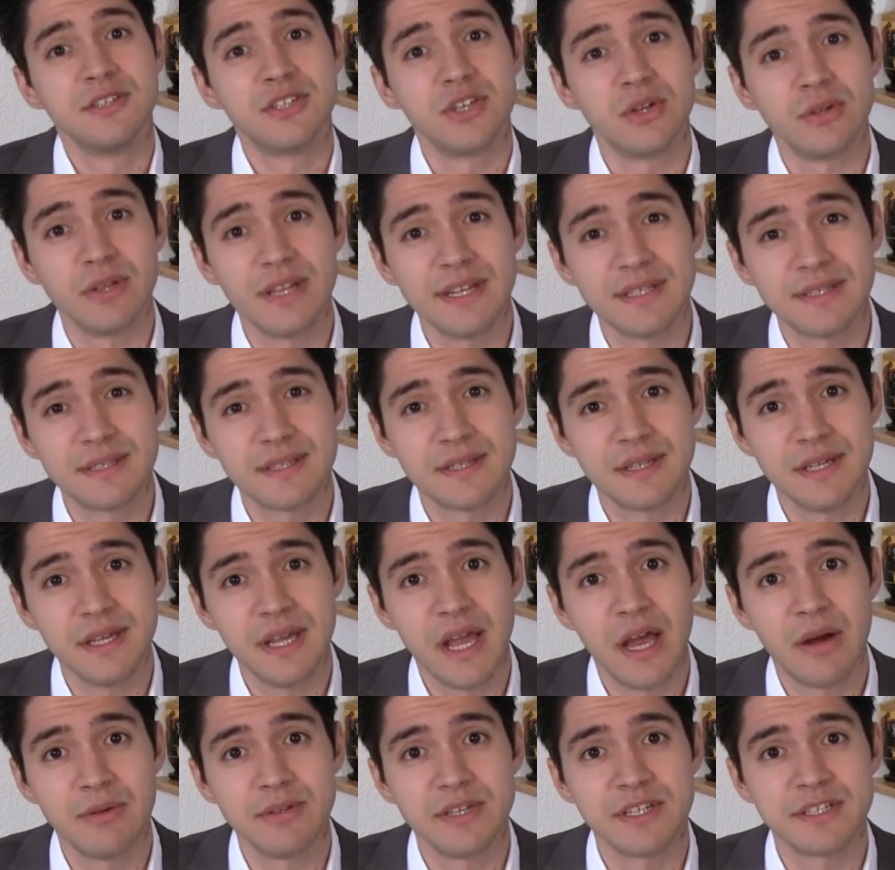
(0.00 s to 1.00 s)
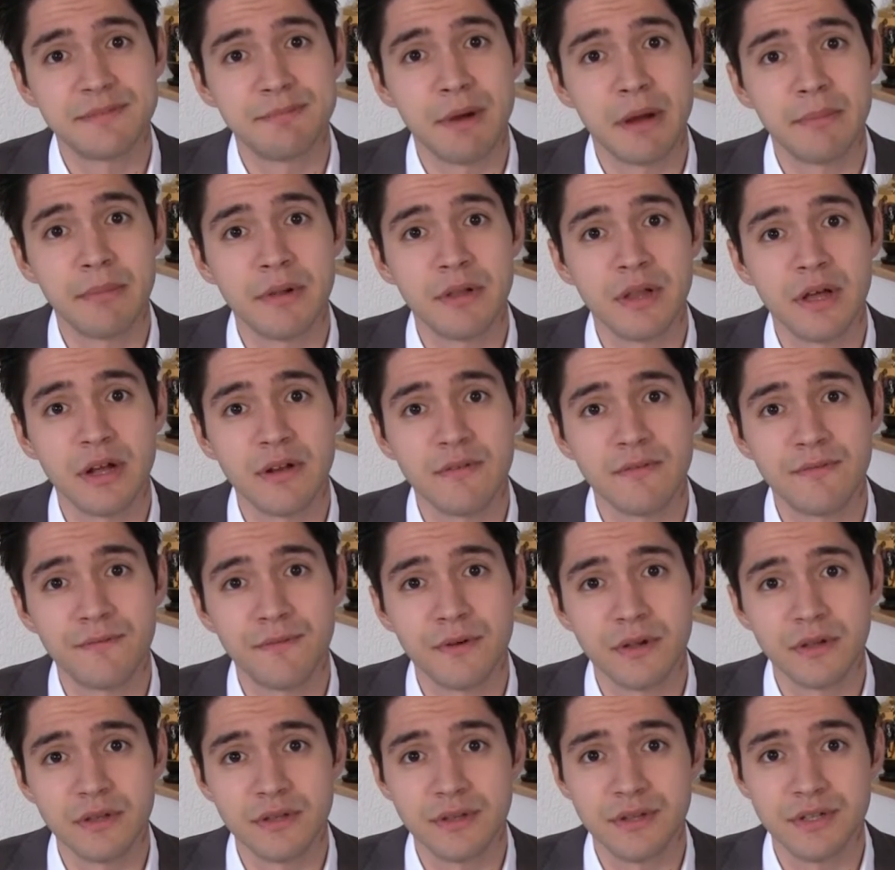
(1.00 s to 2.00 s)
So let's see how this bubble
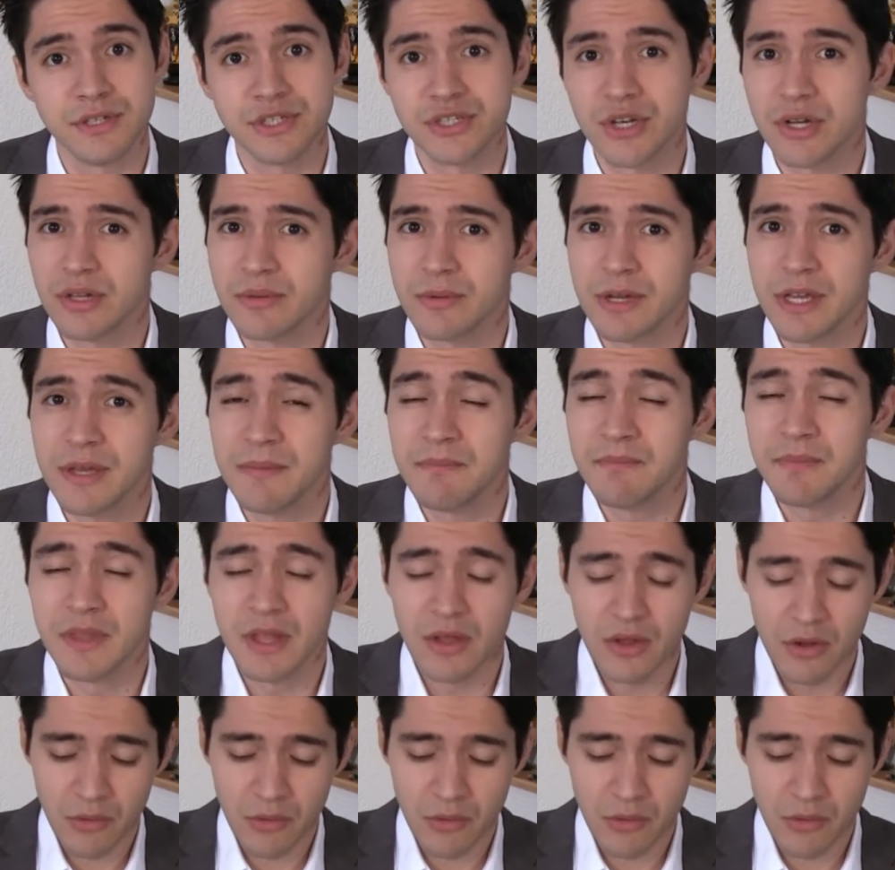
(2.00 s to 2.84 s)
unfolded, shall we?